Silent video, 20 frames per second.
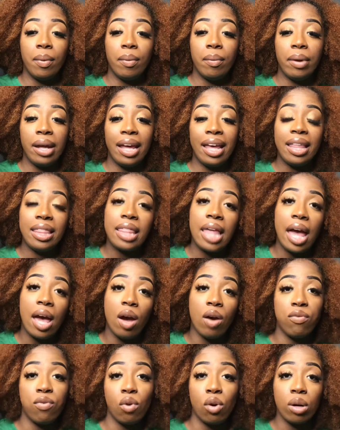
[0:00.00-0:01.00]
in that
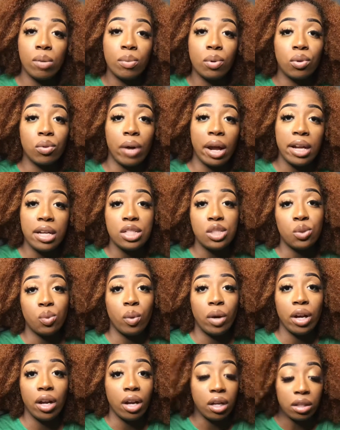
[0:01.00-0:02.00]
affordable range
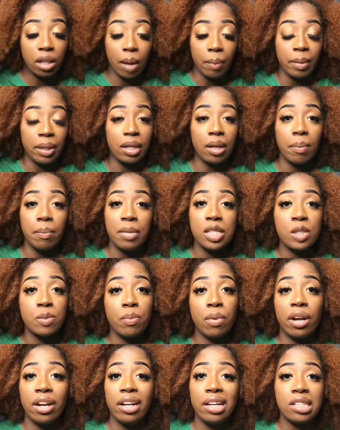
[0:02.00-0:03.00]
where, I mean, a mist
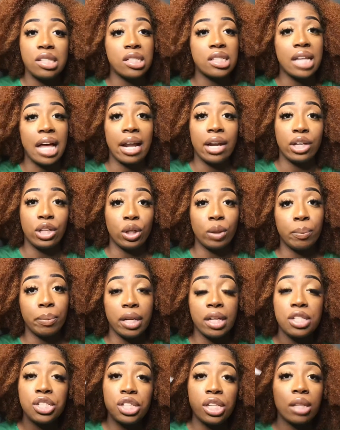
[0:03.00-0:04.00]
sprayer is just not in your
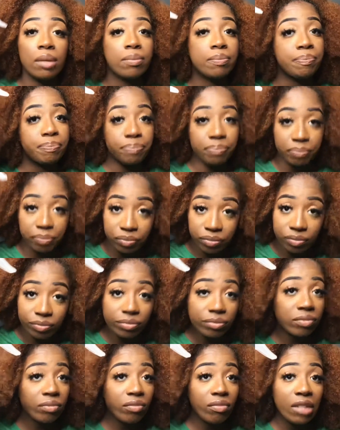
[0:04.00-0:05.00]
budget,
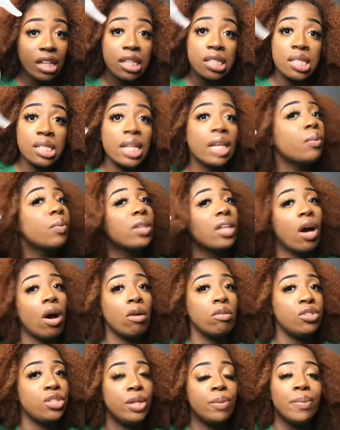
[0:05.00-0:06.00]
stick with the
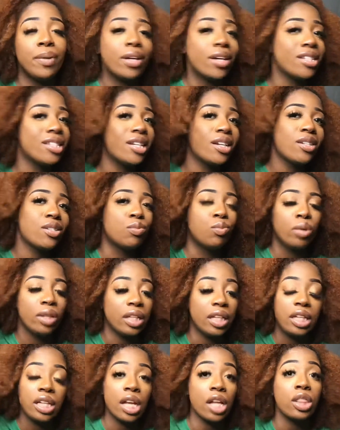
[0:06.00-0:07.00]
OG, because there's really
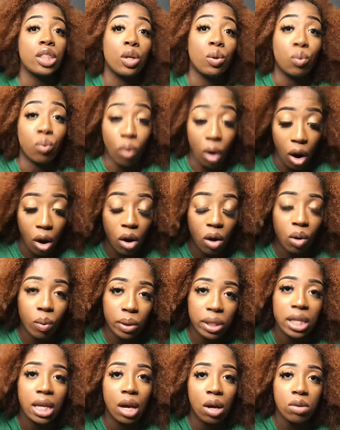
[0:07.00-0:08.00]
nothing wrong with
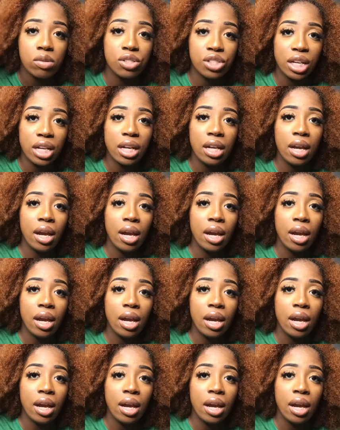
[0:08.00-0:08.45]
the OG.